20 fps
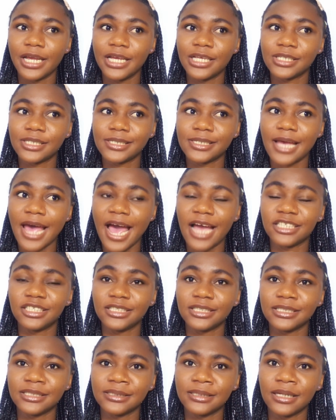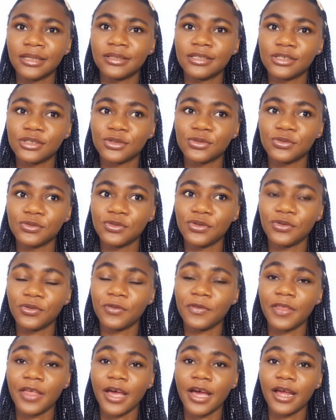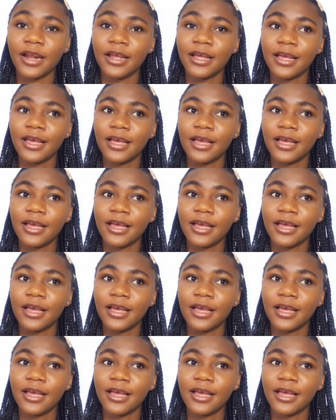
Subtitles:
is to actually let the school know that